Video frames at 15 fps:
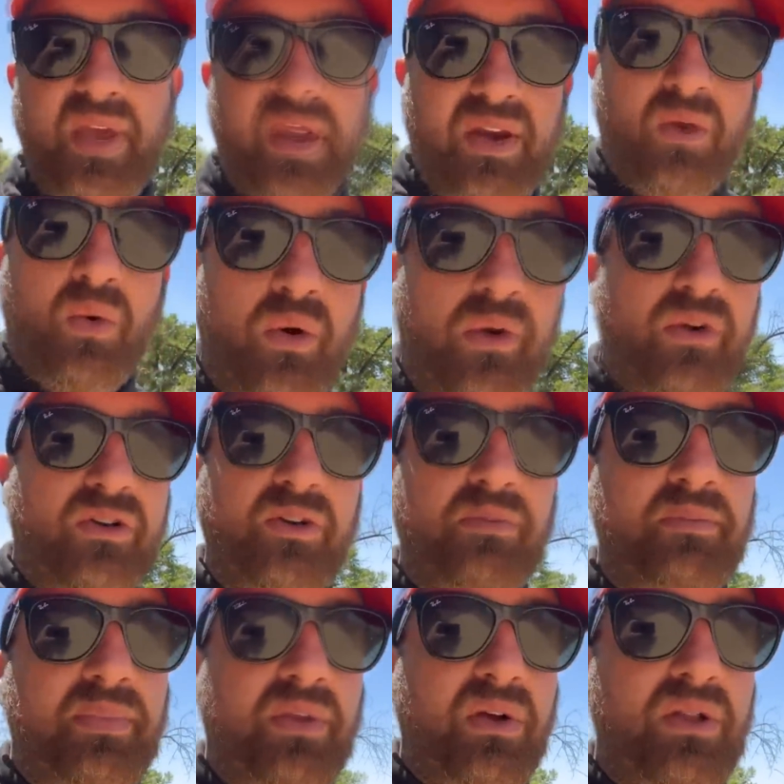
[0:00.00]
in order to
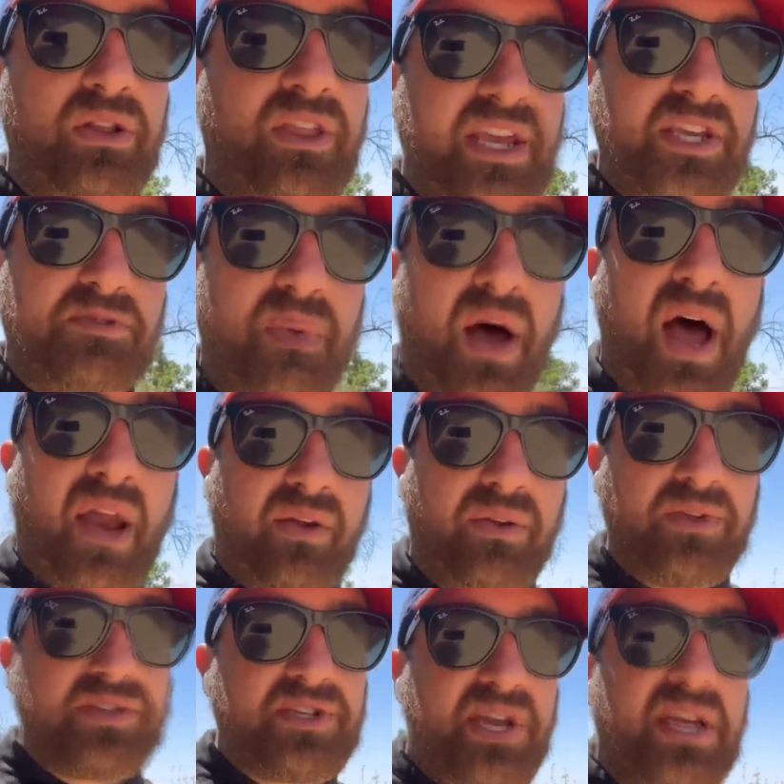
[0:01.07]
build these
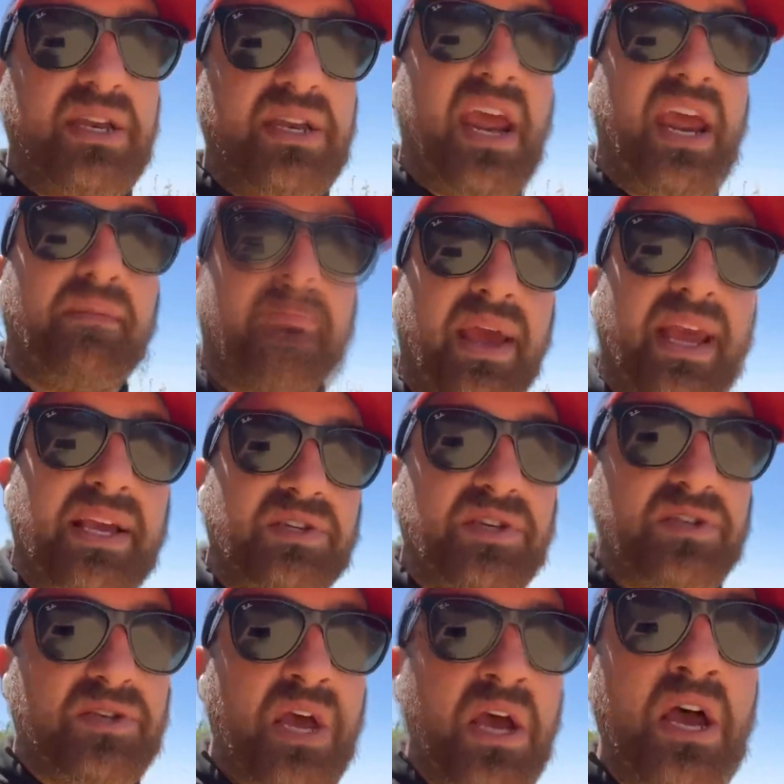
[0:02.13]
models and
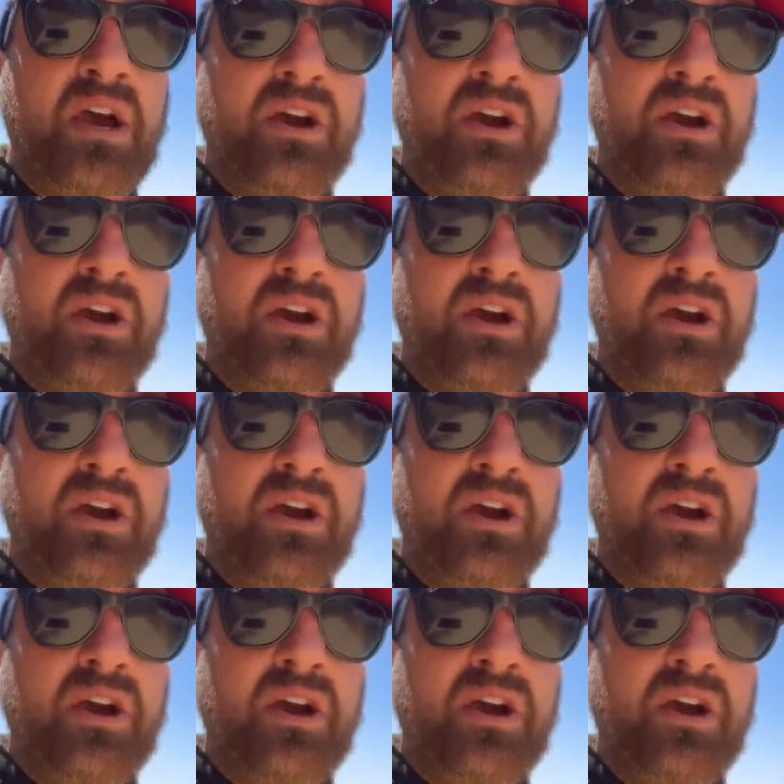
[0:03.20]
databases